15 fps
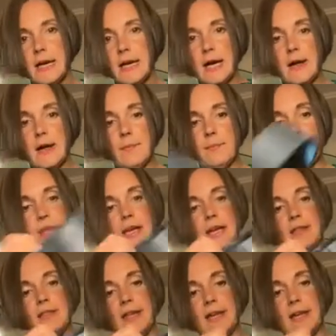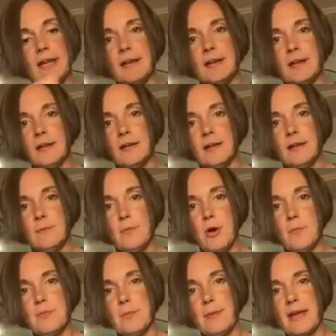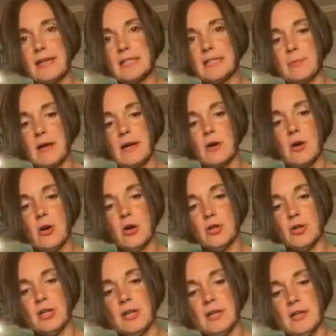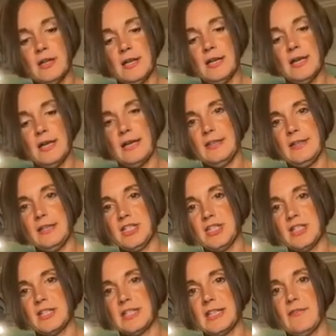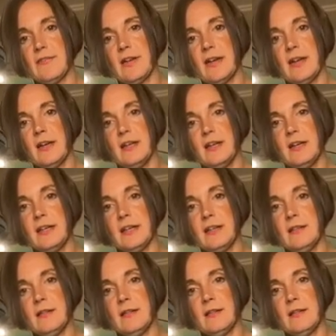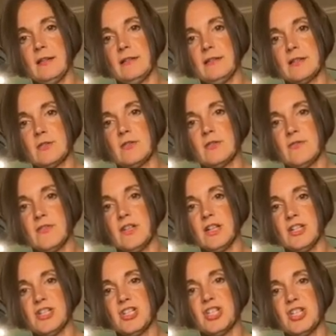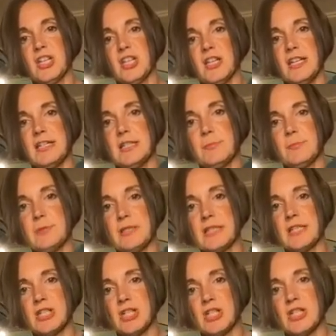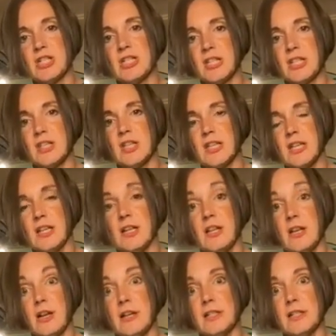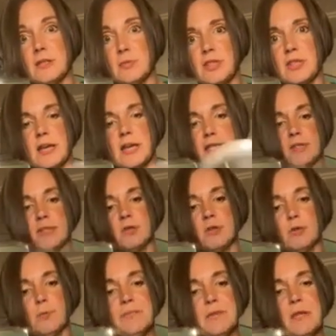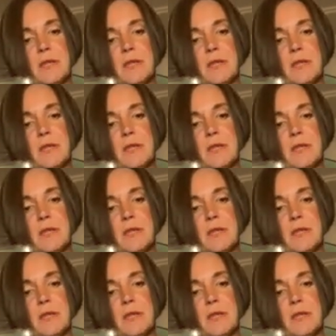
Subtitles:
and then pop the base back on, and then just give it a little sort of nudge into position so that it aligns with the handle.